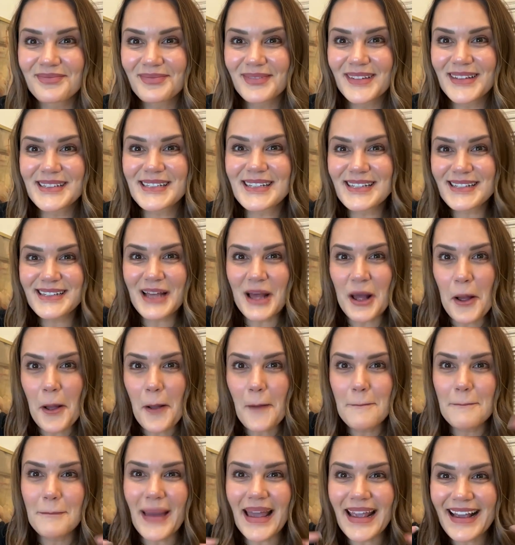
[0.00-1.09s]
This is
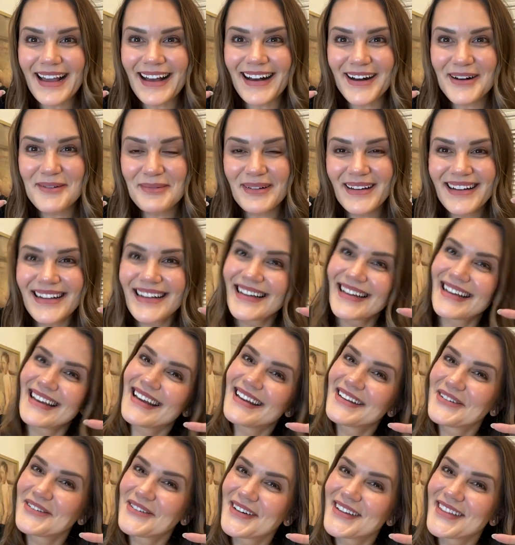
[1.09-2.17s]
makeup
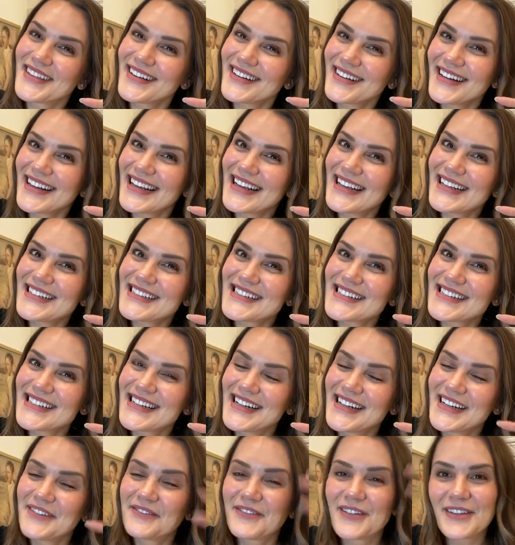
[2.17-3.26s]
in your 30s.
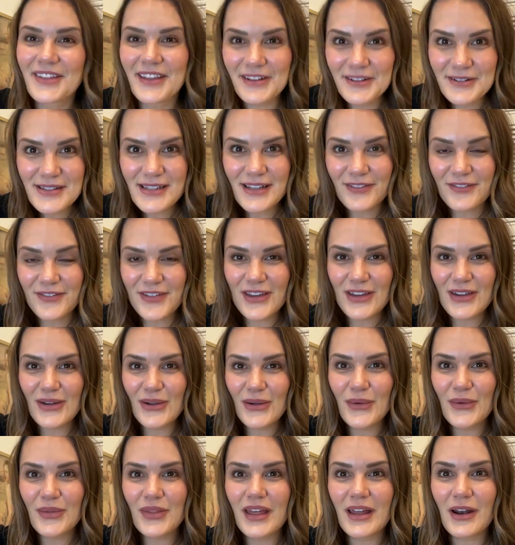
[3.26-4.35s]
For those of
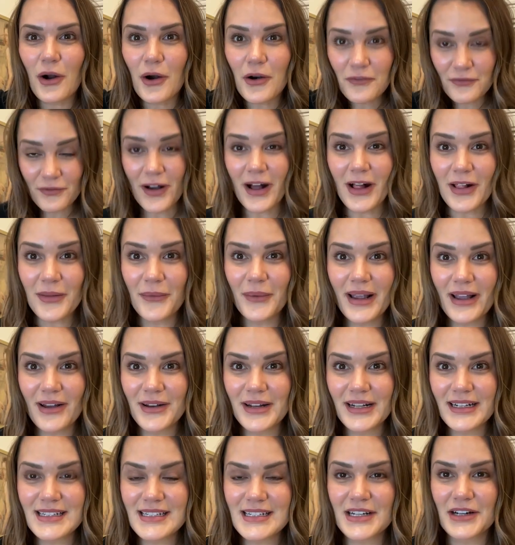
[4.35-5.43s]
you that aren't following on
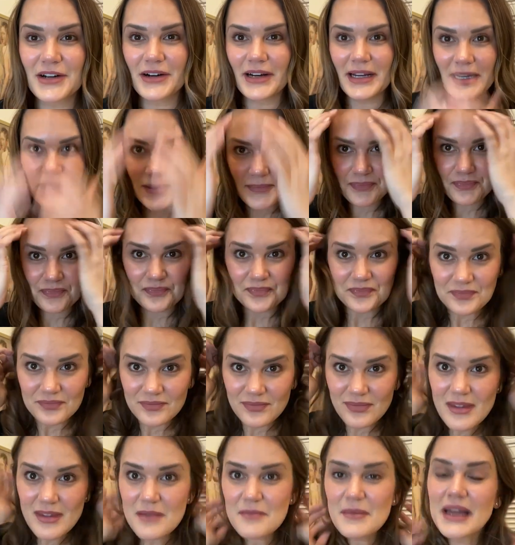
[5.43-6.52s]
Instagram,
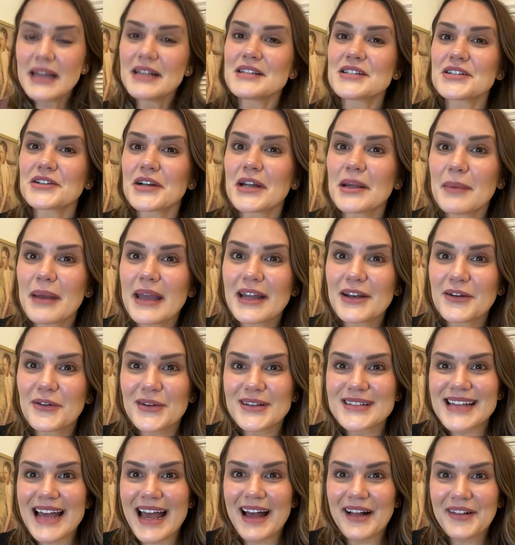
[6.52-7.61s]
my Instagram handle
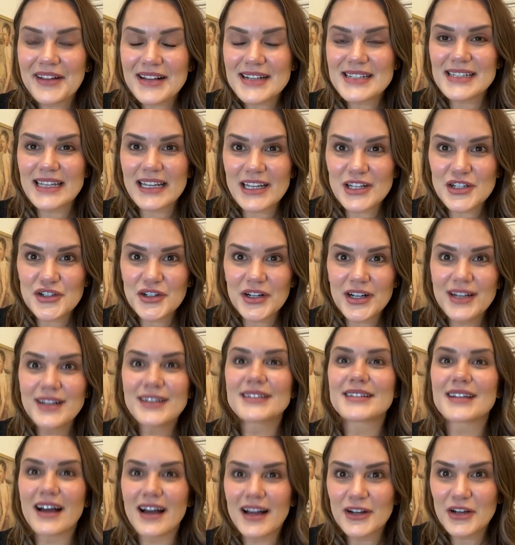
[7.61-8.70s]
is
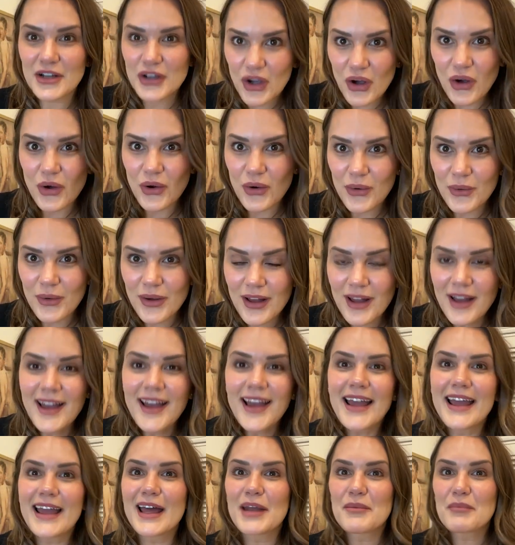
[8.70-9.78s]
alexandra.nicole,
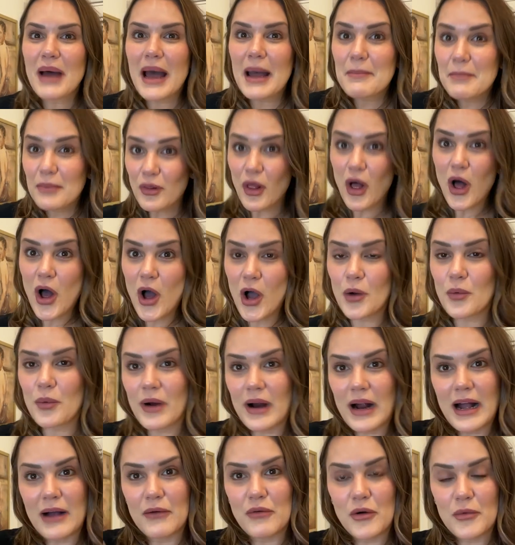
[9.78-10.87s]
and my blog
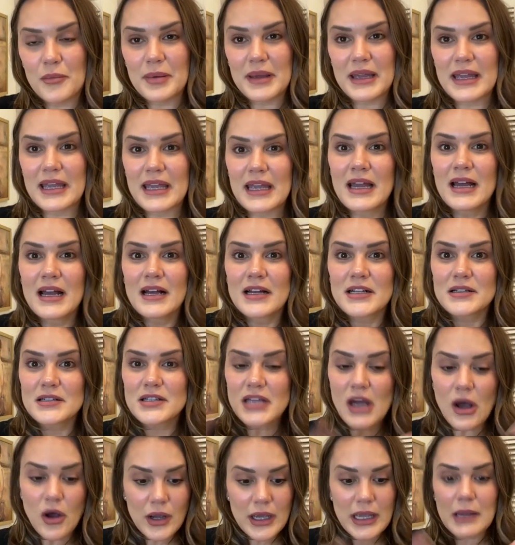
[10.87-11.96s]
where I will be
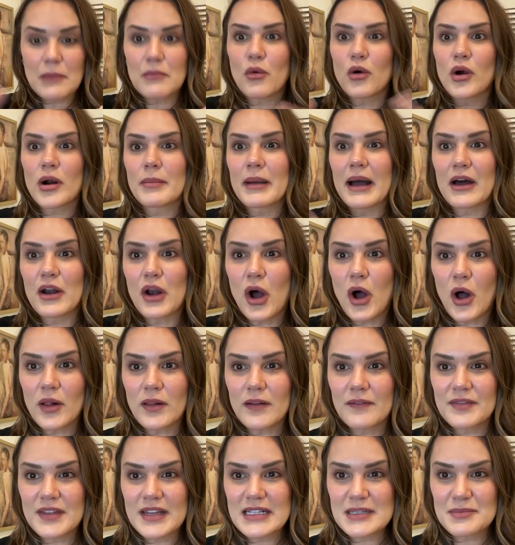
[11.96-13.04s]
talking more about all
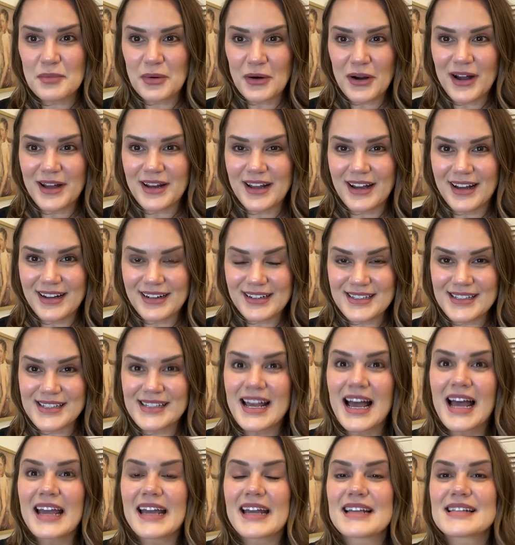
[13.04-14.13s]
of these products
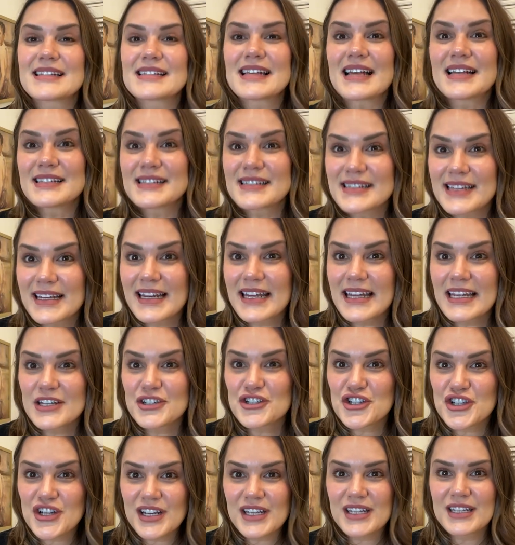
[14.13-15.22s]
is
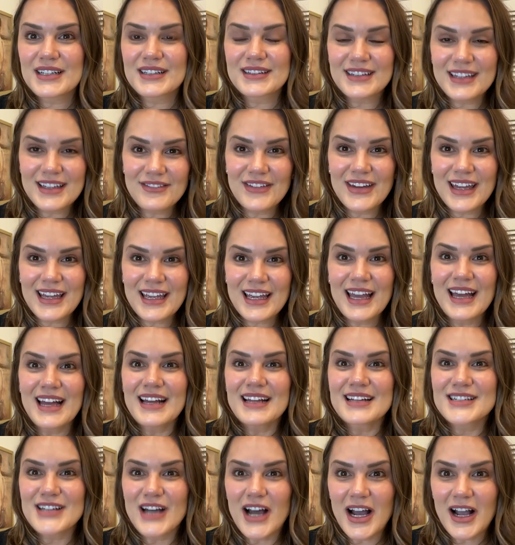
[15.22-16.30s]

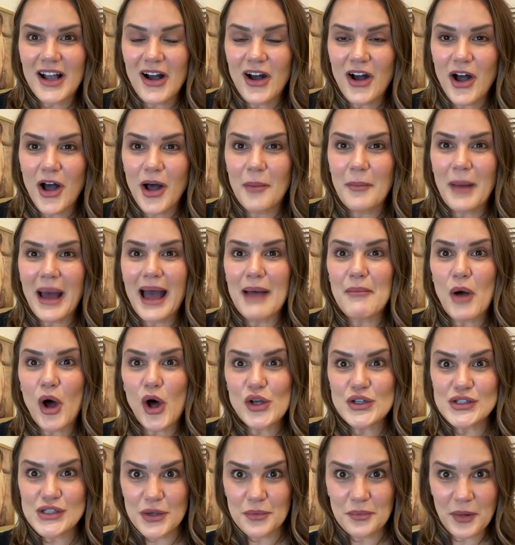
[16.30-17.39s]
citychicliving.com. I'm
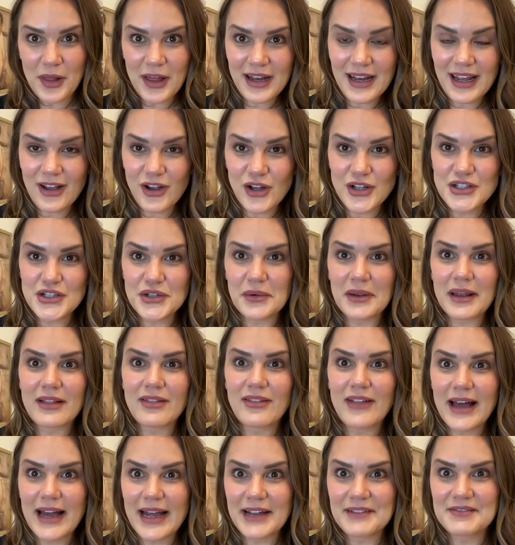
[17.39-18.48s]
also planning on doing
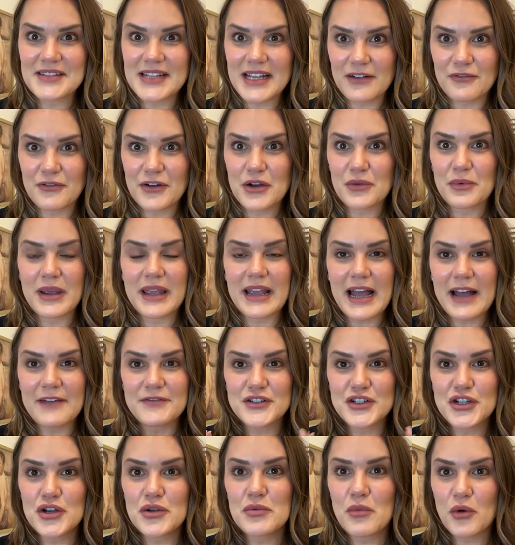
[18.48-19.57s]
lives every week. I have
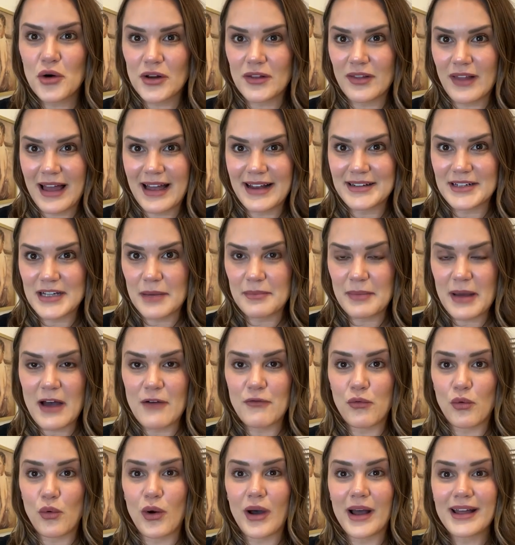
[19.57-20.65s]
2 more lined up. I
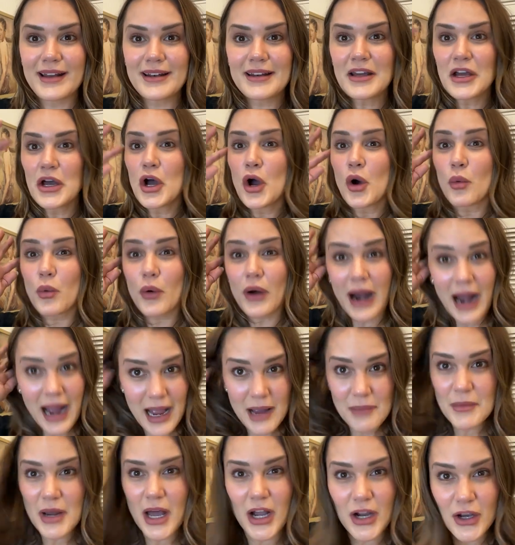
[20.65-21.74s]
have one where
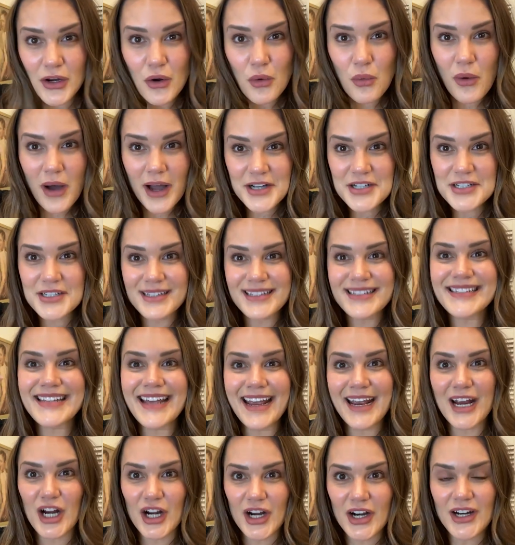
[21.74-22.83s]
I'm not going to wash this
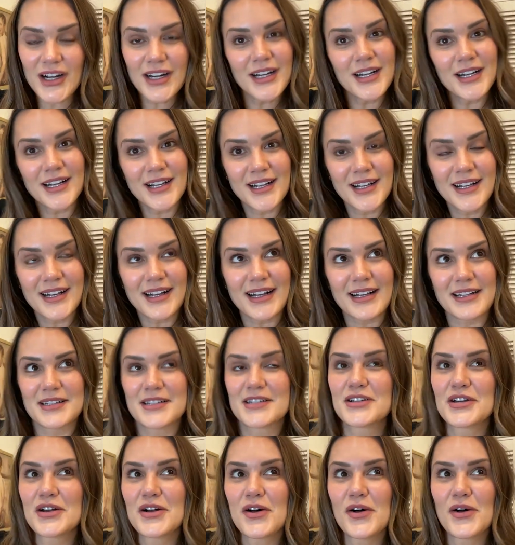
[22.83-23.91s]
hair
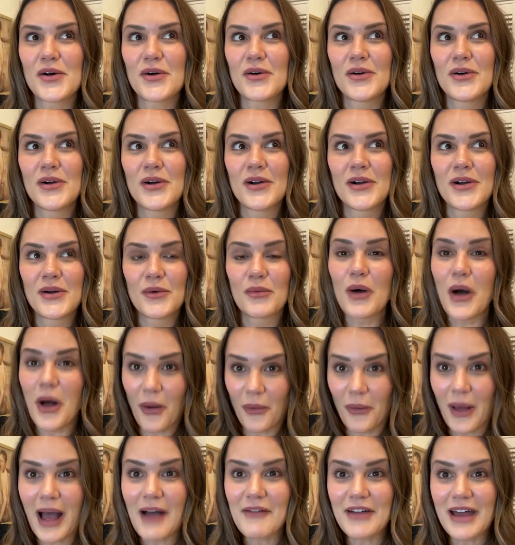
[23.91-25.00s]
until,
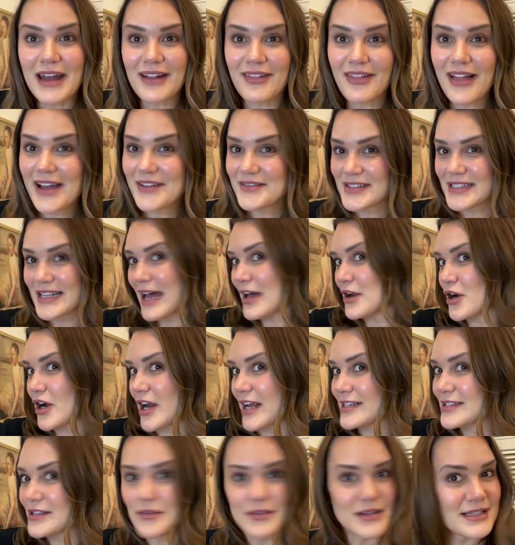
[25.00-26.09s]
well, I've got a live Saturday.
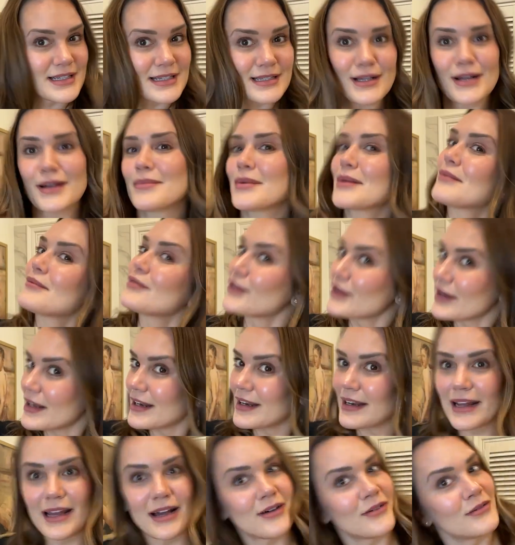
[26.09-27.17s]
So this is going to be, look at
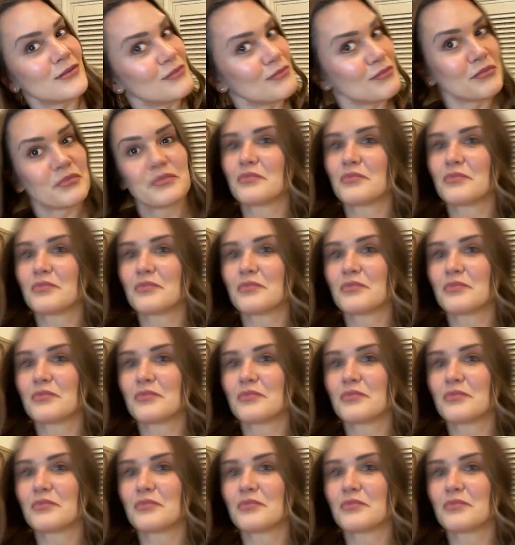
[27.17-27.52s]
it now.